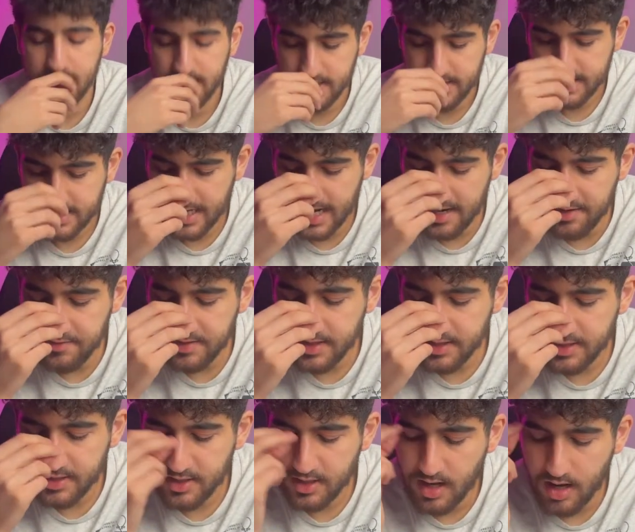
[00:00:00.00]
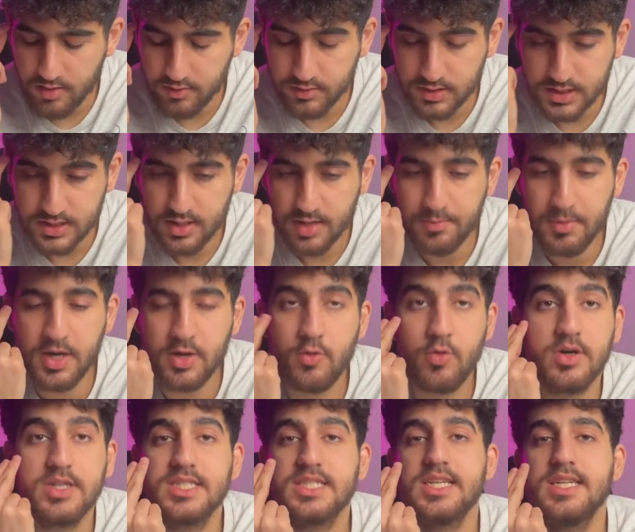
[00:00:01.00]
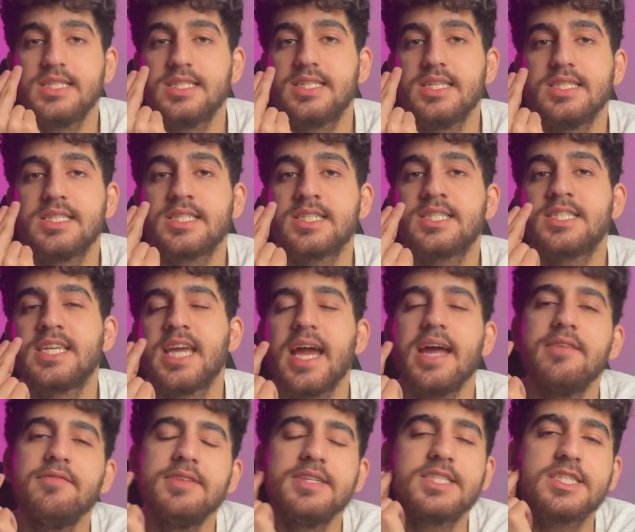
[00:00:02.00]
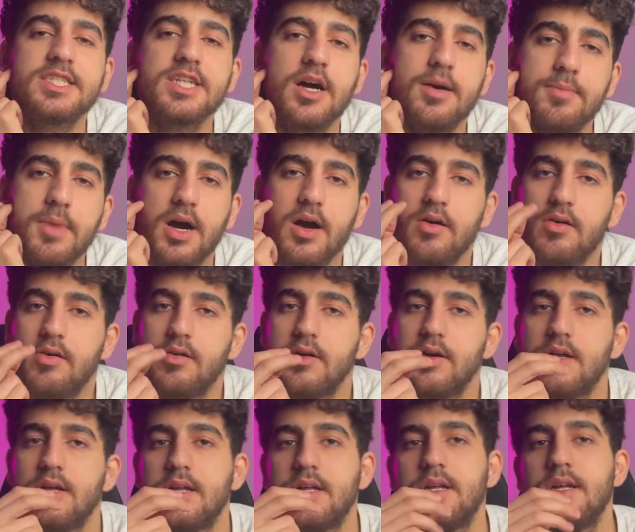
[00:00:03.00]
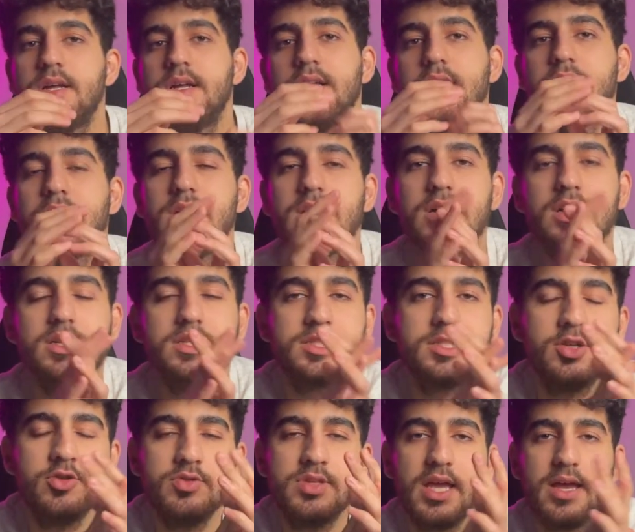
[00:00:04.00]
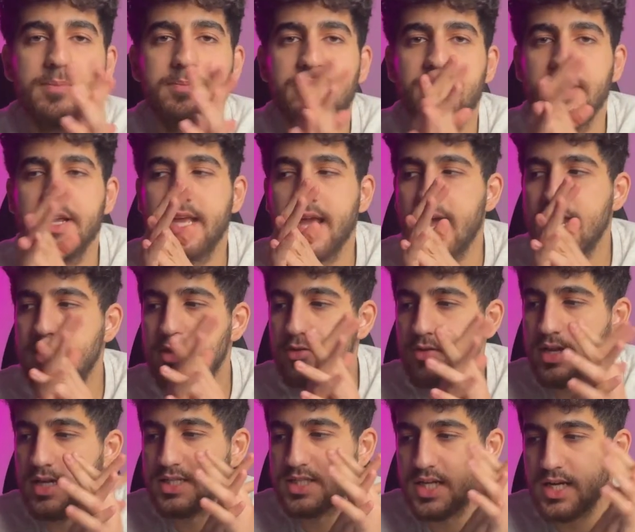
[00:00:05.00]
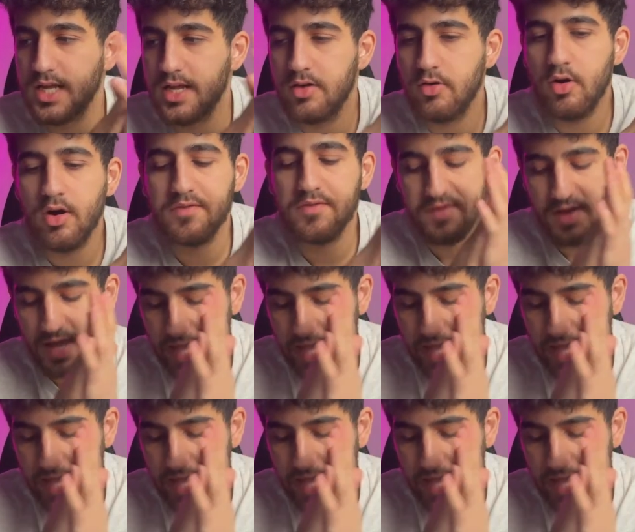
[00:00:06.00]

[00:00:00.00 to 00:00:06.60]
Can we, now my question is this, can we somehow do the pre-calculation in O of